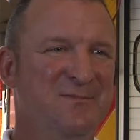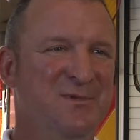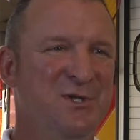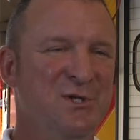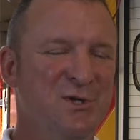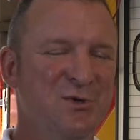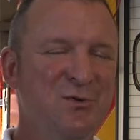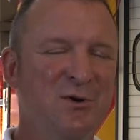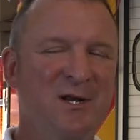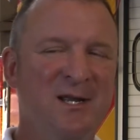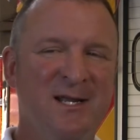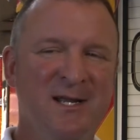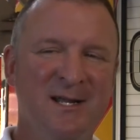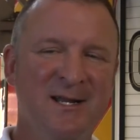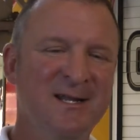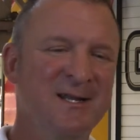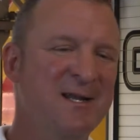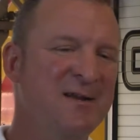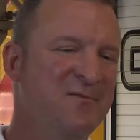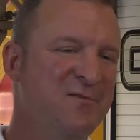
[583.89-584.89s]
You are
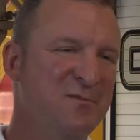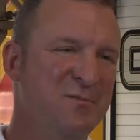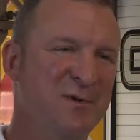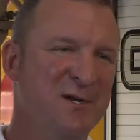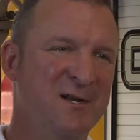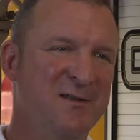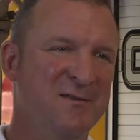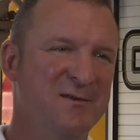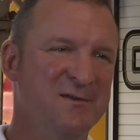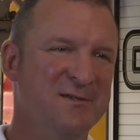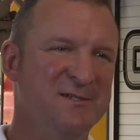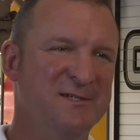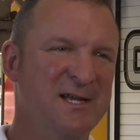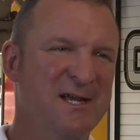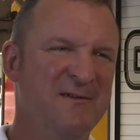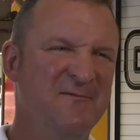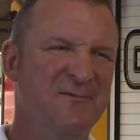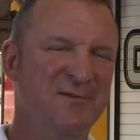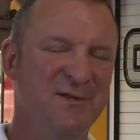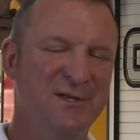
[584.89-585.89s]
getting everybody there
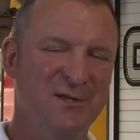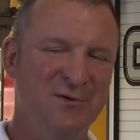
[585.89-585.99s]
safely.